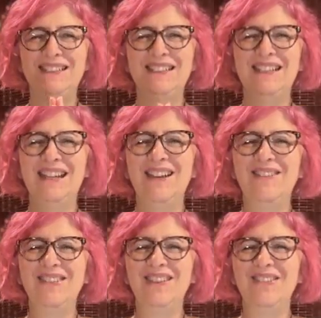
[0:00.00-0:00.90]
to
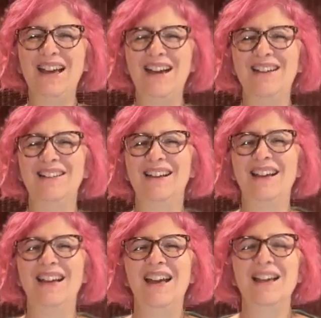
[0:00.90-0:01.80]
give them out
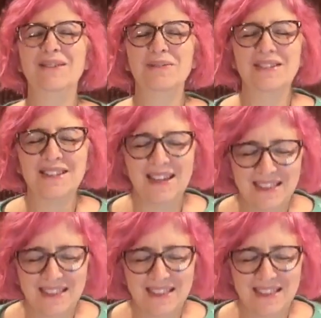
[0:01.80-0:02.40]
as we say